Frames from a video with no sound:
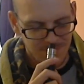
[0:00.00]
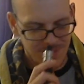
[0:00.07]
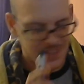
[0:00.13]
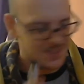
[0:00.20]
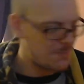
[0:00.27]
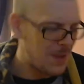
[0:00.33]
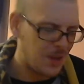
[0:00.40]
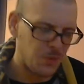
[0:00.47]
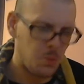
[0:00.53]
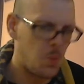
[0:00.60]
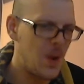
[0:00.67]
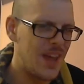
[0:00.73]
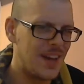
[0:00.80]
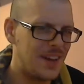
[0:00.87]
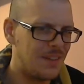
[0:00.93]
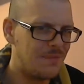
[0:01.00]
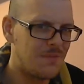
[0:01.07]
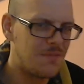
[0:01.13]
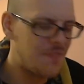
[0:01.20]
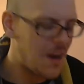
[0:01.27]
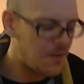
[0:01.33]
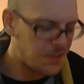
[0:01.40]
Smells weird.
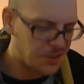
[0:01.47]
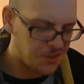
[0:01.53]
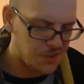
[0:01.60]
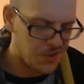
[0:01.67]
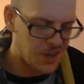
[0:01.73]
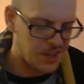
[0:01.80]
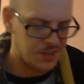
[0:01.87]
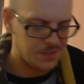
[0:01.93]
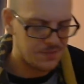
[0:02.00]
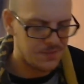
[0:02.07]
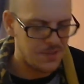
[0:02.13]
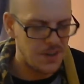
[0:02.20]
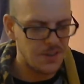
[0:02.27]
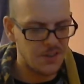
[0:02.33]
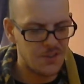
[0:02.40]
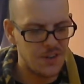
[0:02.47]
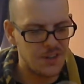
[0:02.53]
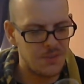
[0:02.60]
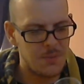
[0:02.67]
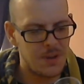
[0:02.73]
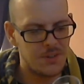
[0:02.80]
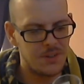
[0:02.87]
Very strange. Very
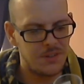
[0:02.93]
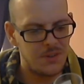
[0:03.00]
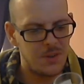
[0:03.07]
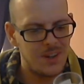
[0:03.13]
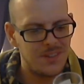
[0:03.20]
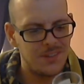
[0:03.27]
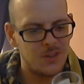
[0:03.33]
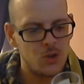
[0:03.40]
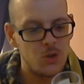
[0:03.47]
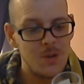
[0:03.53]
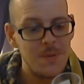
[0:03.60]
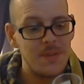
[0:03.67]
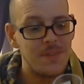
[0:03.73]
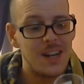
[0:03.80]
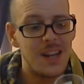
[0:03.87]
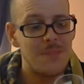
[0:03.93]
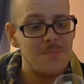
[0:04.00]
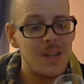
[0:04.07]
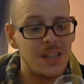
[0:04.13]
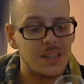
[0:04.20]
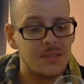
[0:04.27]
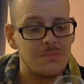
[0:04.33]
strange smell to it. So this is creamy vanilla
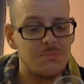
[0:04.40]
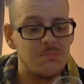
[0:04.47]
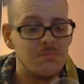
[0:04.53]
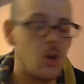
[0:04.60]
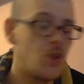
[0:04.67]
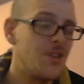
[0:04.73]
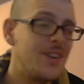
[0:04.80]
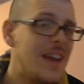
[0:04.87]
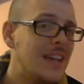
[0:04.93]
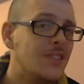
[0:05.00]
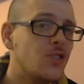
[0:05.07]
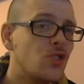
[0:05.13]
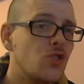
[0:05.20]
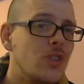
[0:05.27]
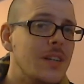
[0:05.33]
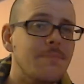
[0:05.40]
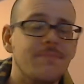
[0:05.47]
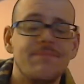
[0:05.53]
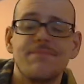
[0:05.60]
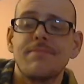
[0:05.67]
milk. Undead Scream.